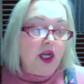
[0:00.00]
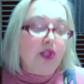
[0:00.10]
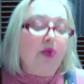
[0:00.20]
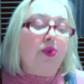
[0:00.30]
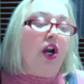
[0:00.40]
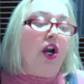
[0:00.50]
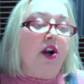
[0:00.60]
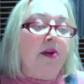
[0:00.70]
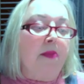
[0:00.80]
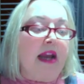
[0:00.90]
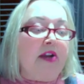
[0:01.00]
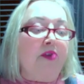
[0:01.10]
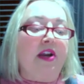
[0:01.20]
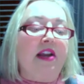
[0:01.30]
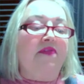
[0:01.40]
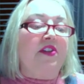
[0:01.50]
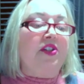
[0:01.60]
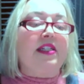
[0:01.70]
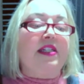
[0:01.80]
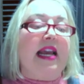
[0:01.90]
You turn my grief
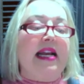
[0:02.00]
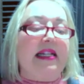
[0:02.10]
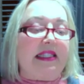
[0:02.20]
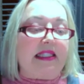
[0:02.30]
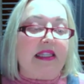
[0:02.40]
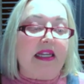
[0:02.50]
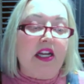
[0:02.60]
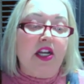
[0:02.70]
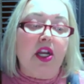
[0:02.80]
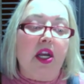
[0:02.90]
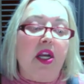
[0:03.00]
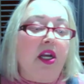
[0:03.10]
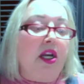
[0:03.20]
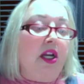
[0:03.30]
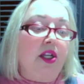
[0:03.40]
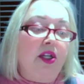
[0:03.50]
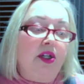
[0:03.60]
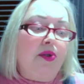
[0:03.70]
into dance. You